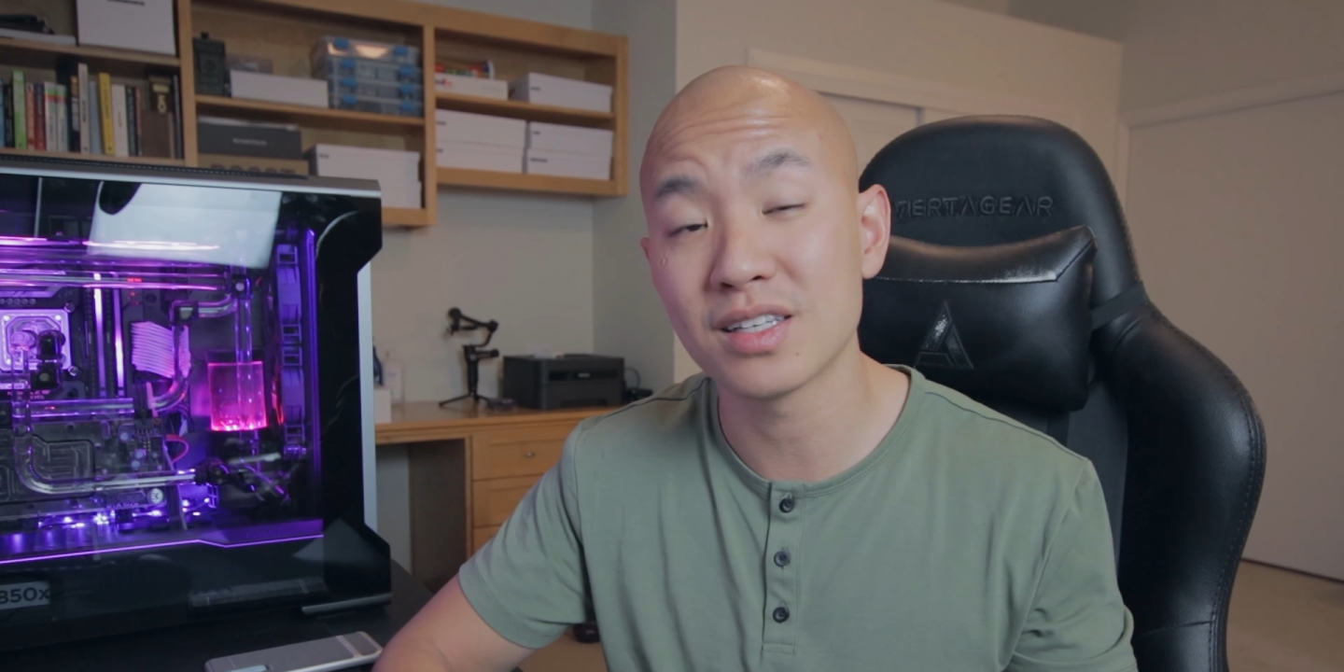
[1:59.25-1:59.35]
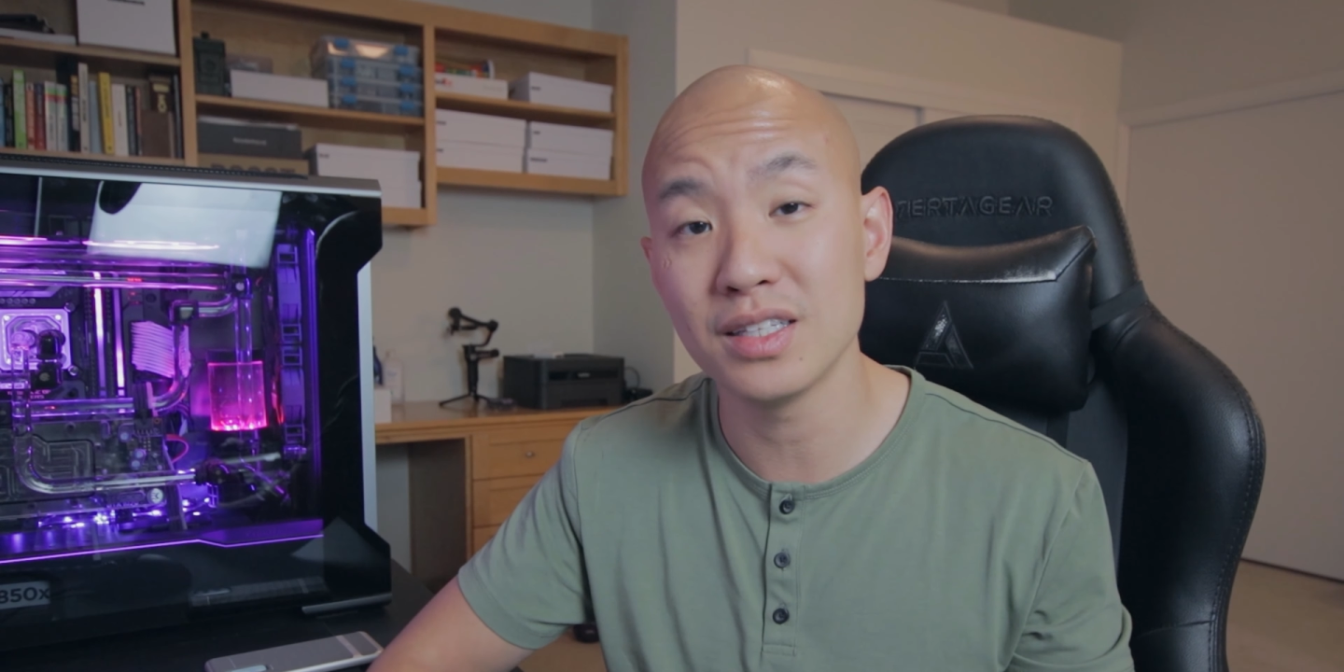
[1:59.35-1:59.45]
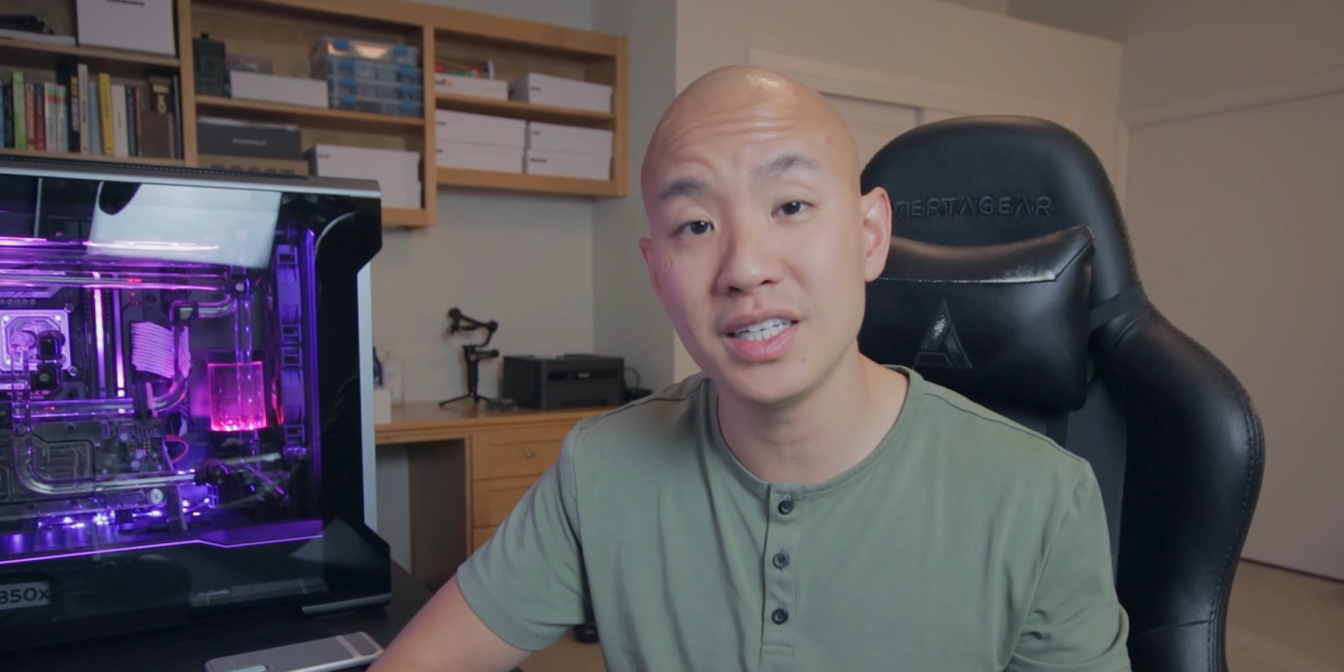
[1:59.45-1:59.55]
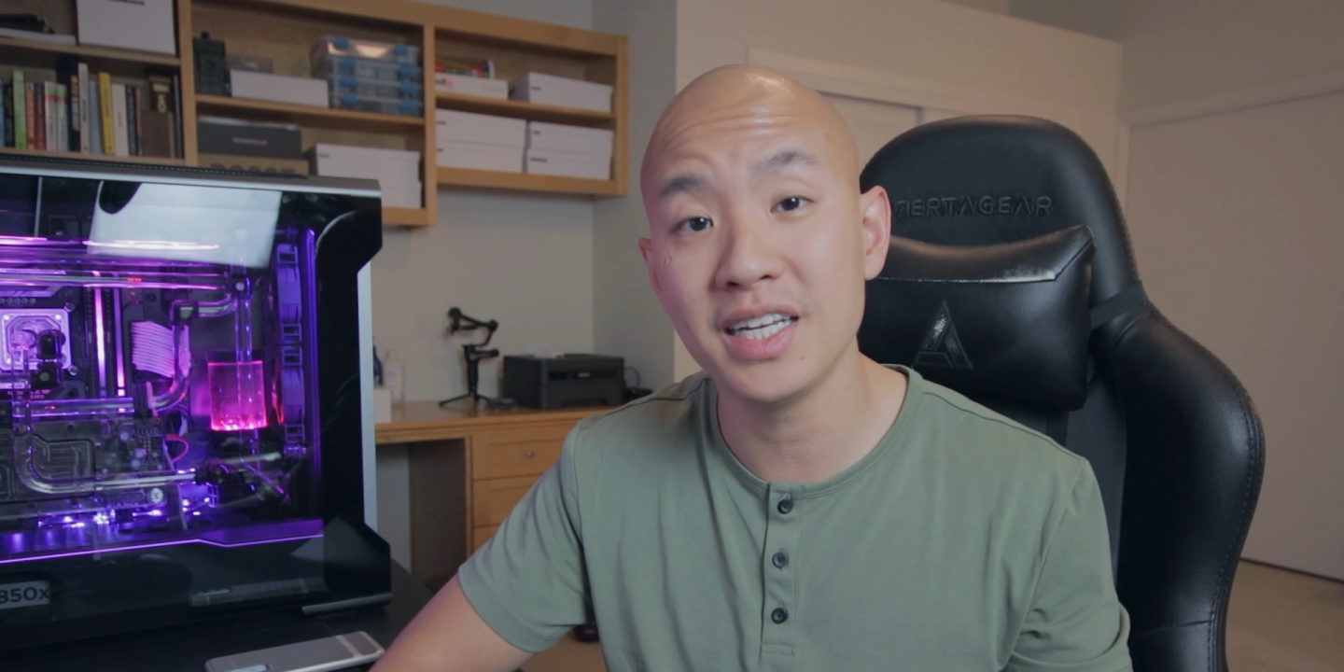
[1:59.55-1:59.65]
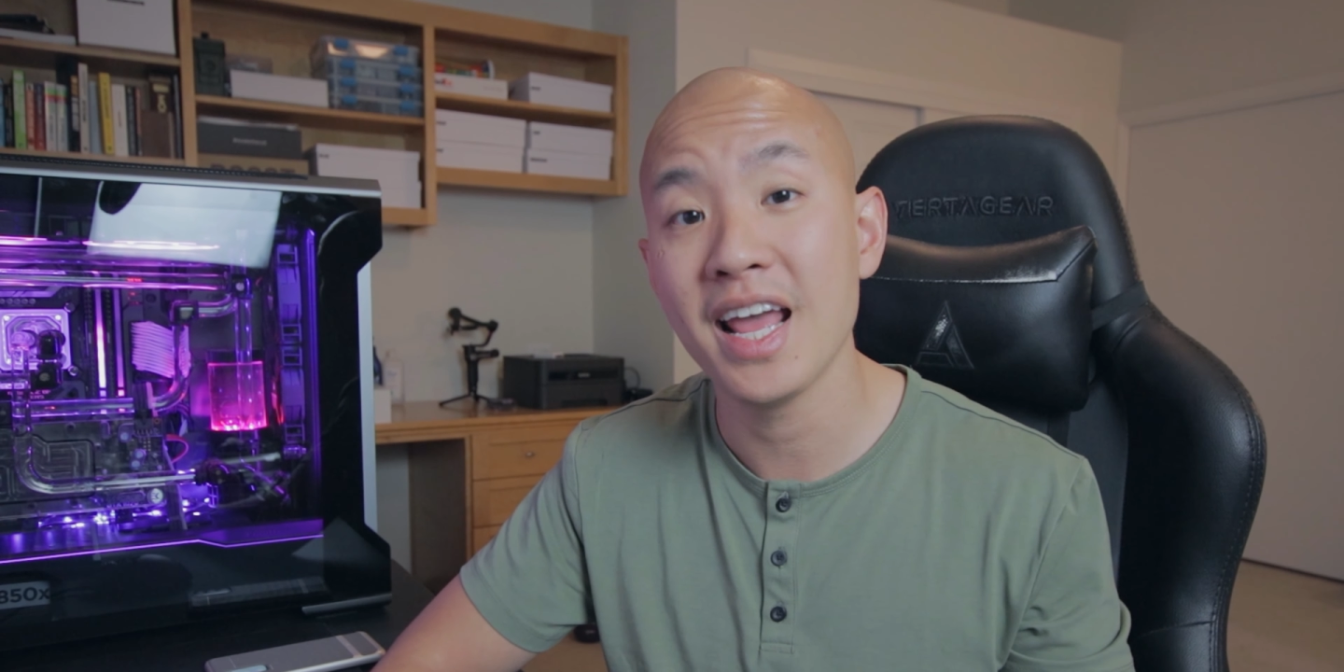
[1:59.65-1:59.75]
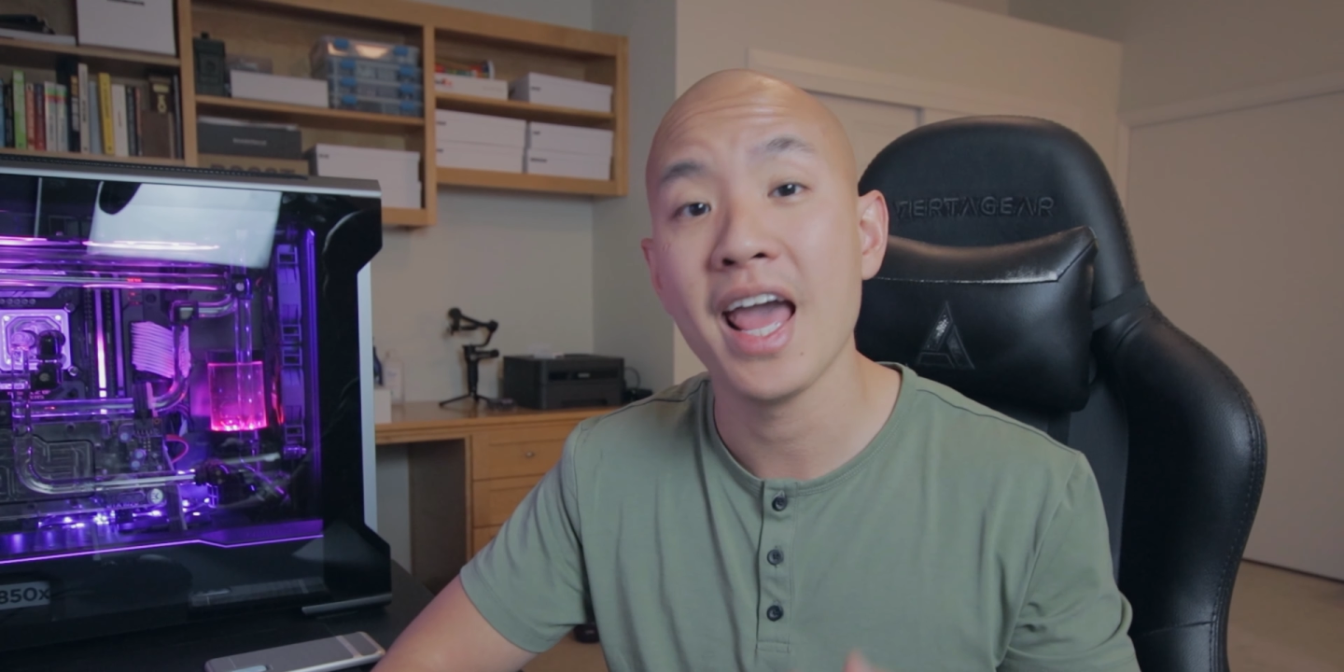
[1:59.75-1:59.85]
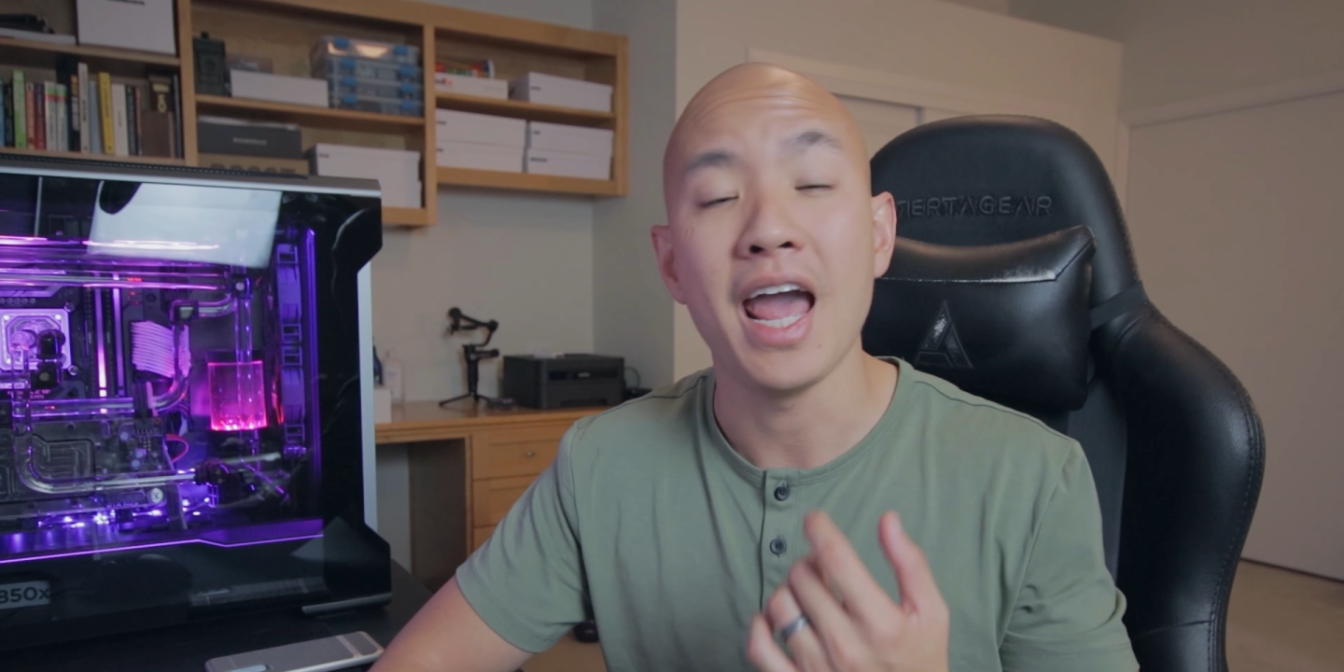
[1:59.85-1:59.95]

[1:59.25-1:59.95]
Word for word: clean